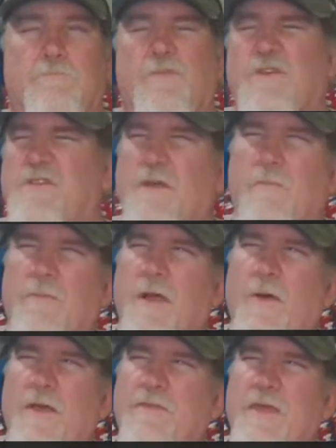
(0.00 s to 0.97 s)
But
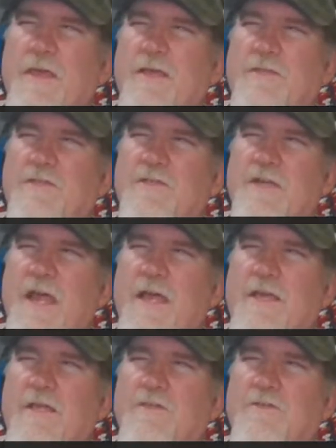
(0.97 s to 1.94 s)
somehow I think it's
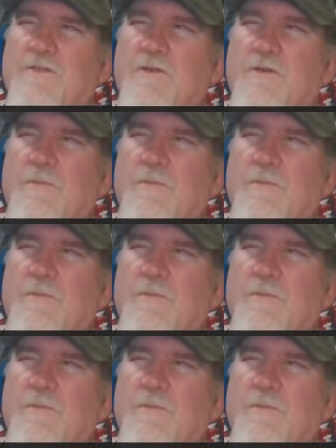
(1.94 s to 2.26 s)
jackets too,